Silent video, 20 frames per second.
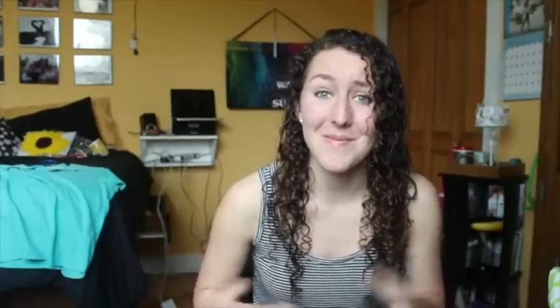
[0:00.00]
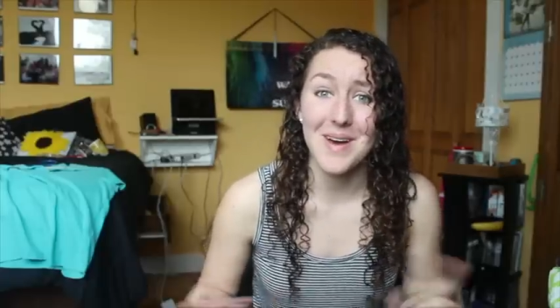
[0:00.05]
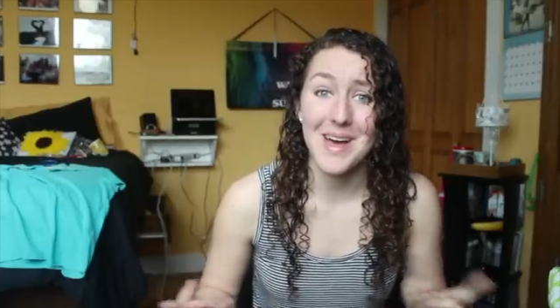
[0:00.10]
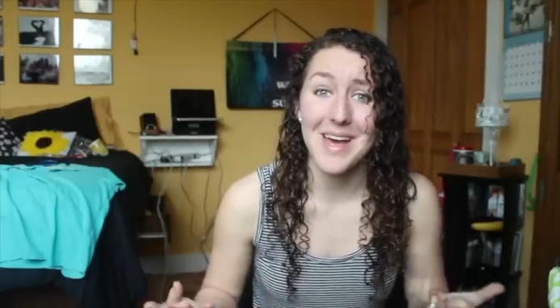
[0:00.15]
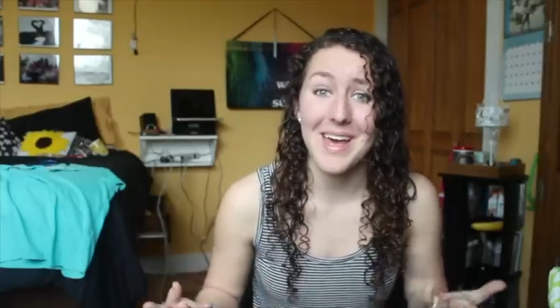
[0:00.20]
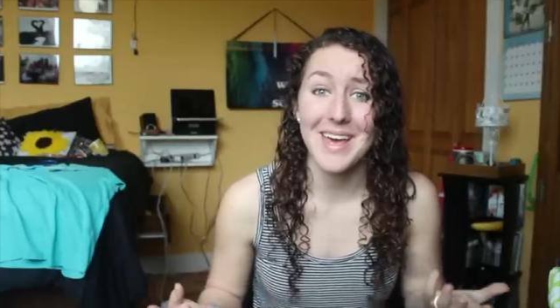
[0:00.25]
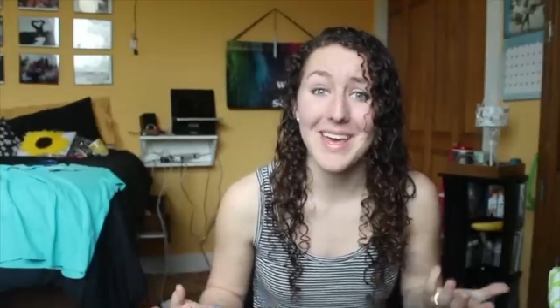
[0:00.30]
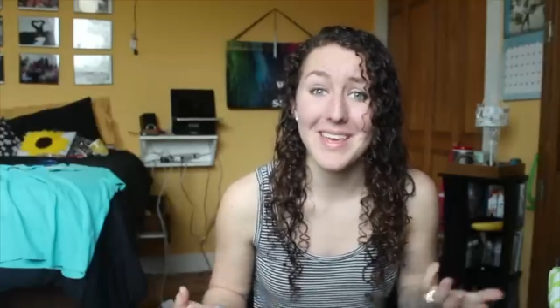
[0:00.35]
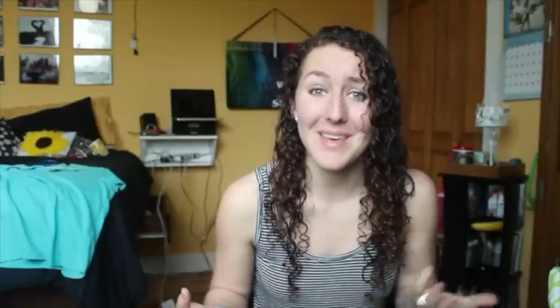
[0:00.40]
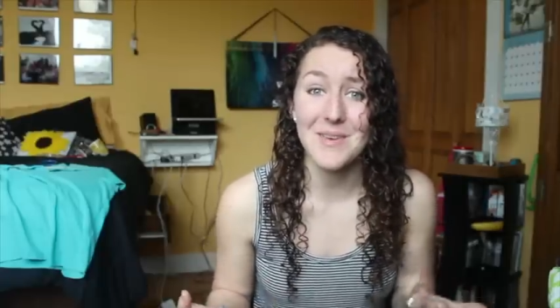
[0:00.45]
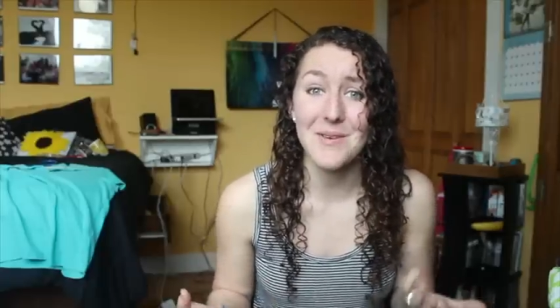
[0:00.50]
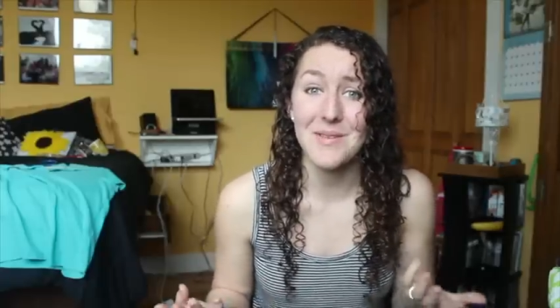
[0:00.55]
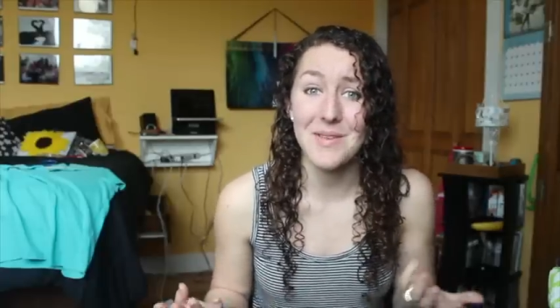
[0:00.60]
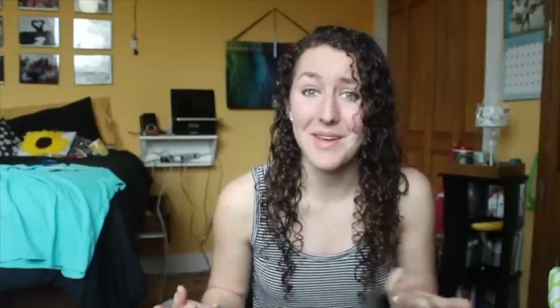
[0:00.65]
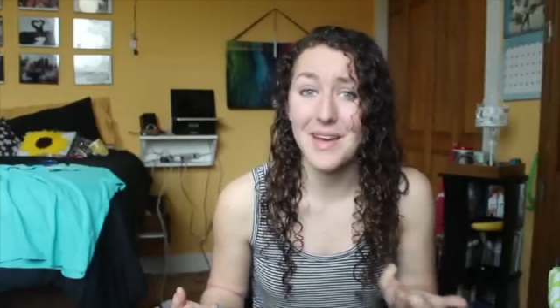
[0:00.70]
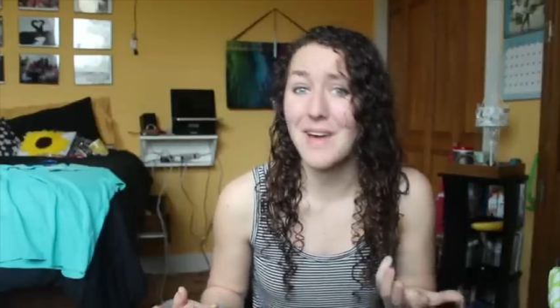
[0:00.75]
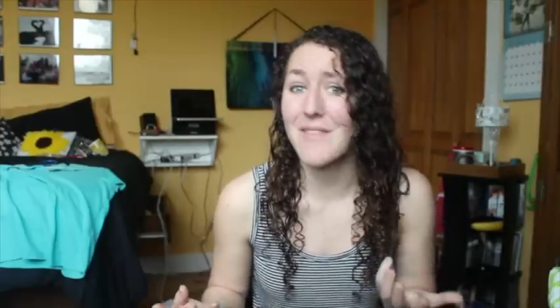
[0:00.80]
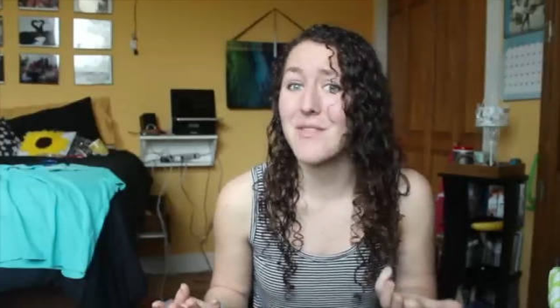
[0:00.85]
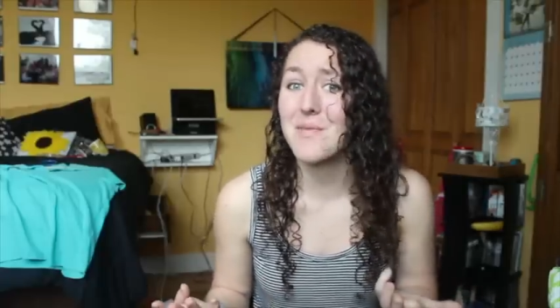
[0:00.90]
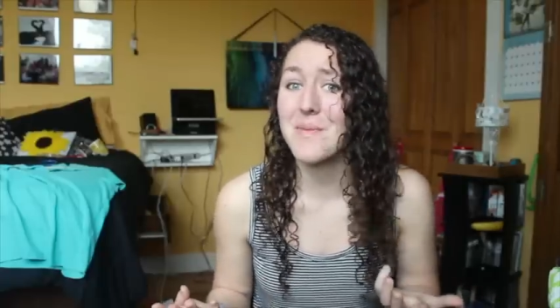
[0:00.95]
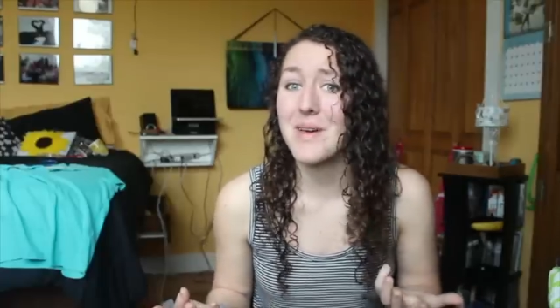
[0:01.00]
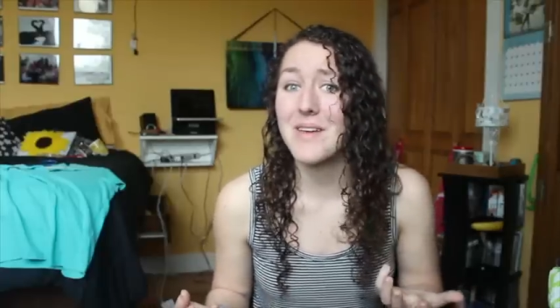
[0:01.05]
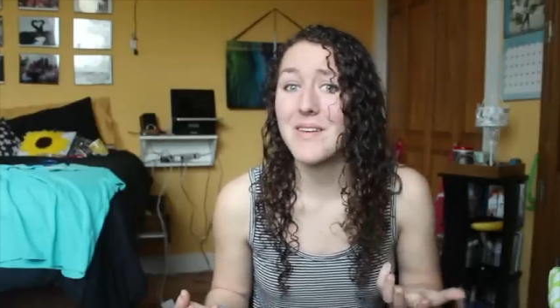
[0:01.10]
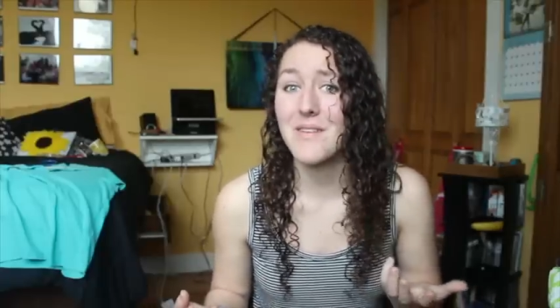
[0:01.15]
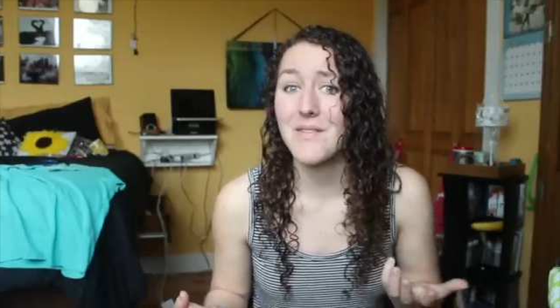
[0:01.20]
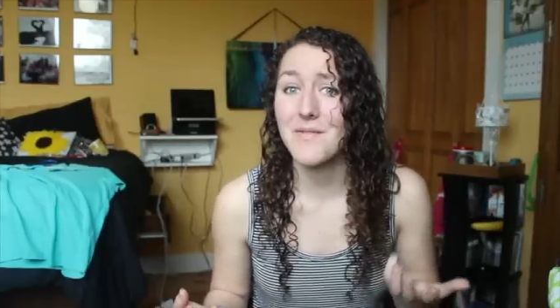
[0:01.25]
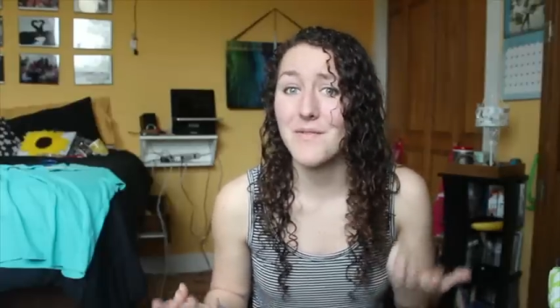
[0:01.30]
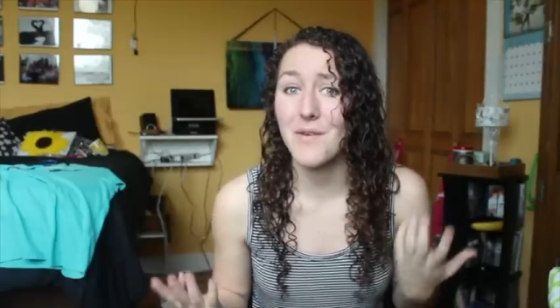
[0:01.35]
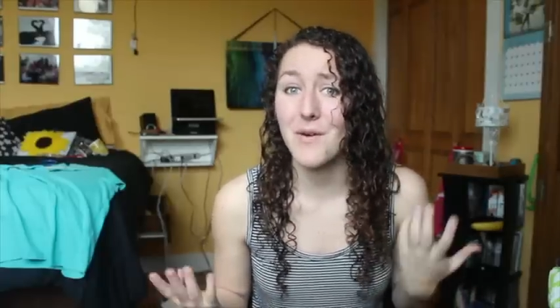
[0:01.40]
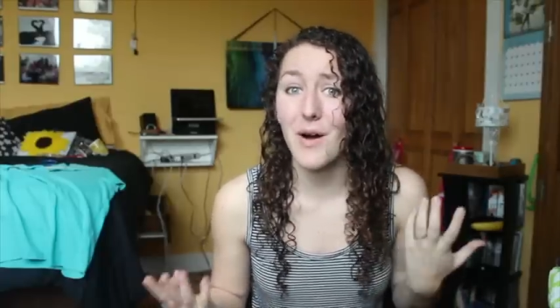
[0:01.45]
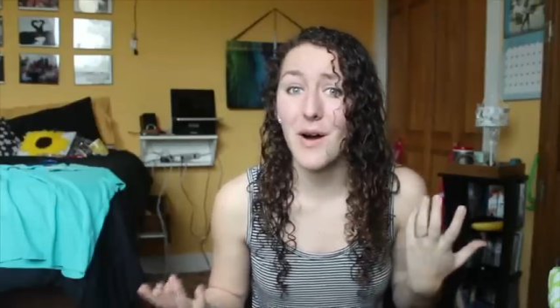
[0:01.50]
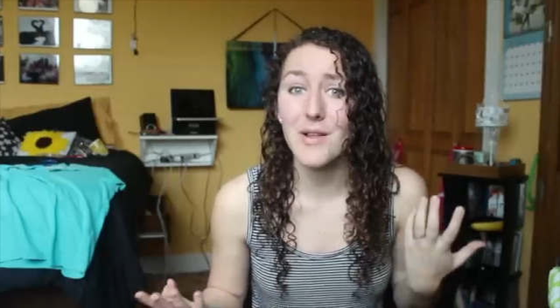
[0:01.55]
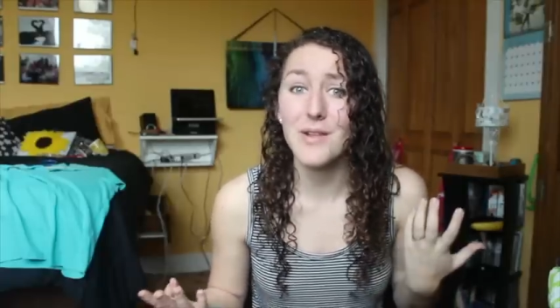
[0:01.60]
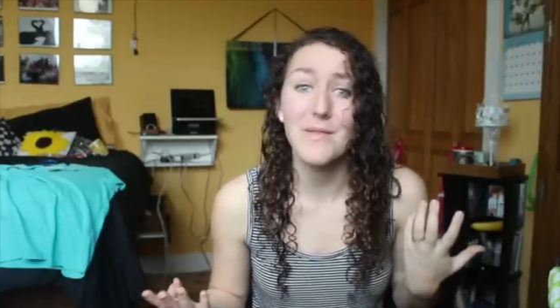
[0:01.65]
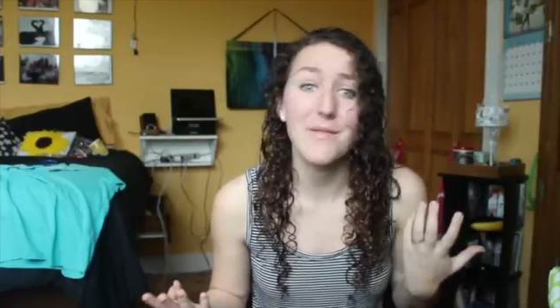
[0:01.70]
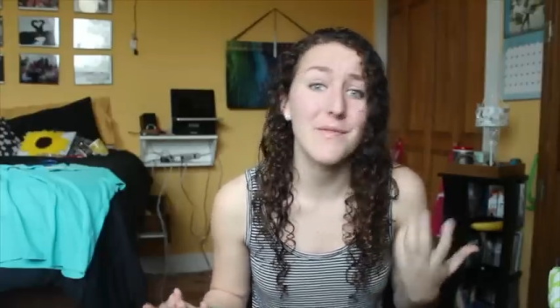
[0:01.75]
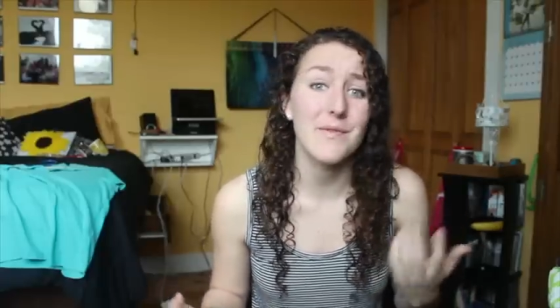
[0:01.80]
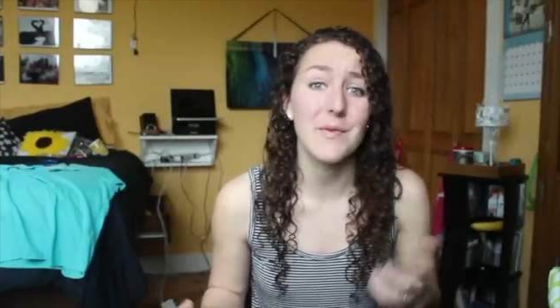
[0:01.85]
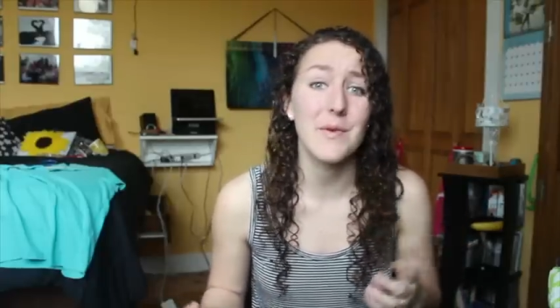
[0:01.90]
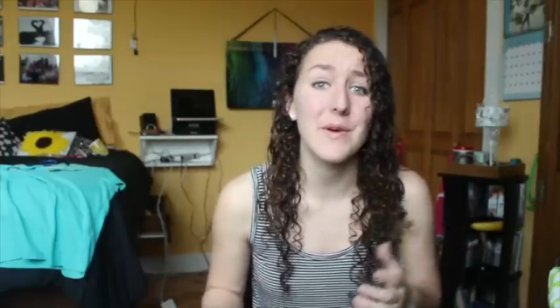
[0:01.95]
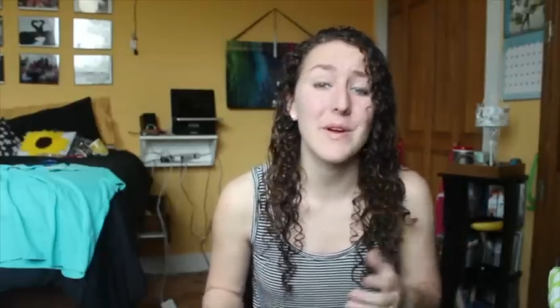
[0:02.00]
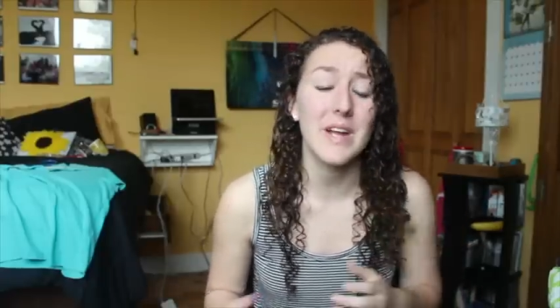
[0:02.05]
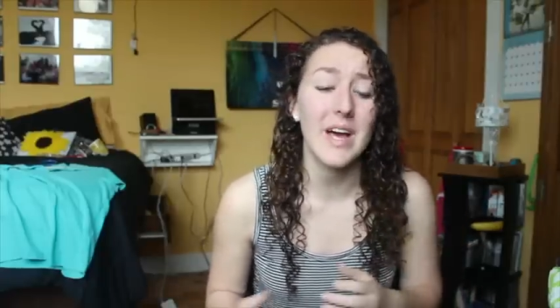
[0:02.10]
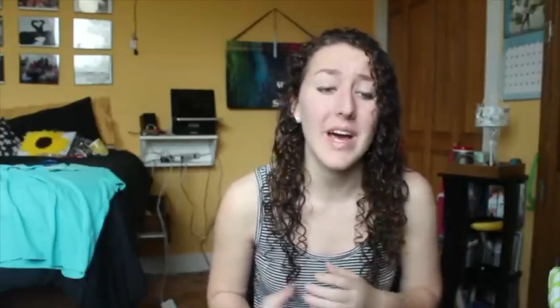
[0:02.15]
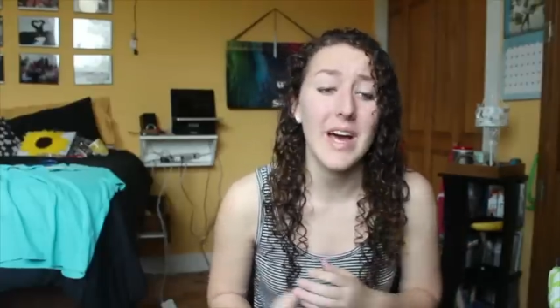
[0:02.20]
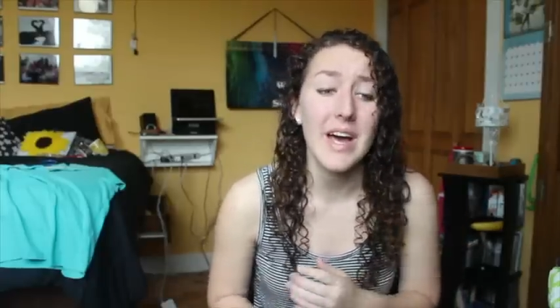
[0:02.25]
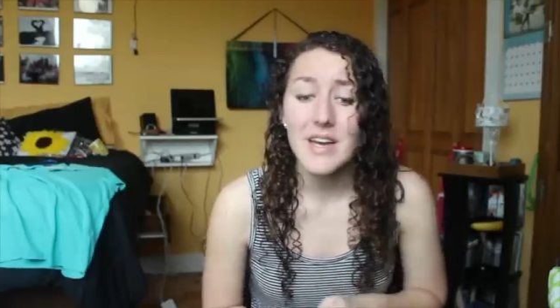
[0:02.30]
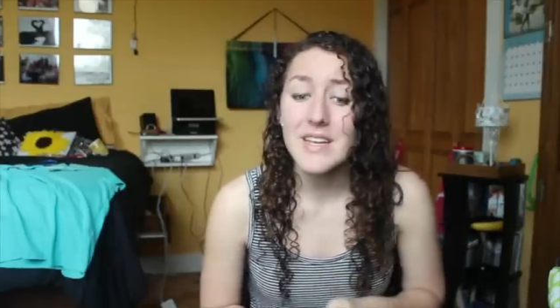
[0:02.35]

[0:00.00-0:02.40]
my youth and government for all of Florida.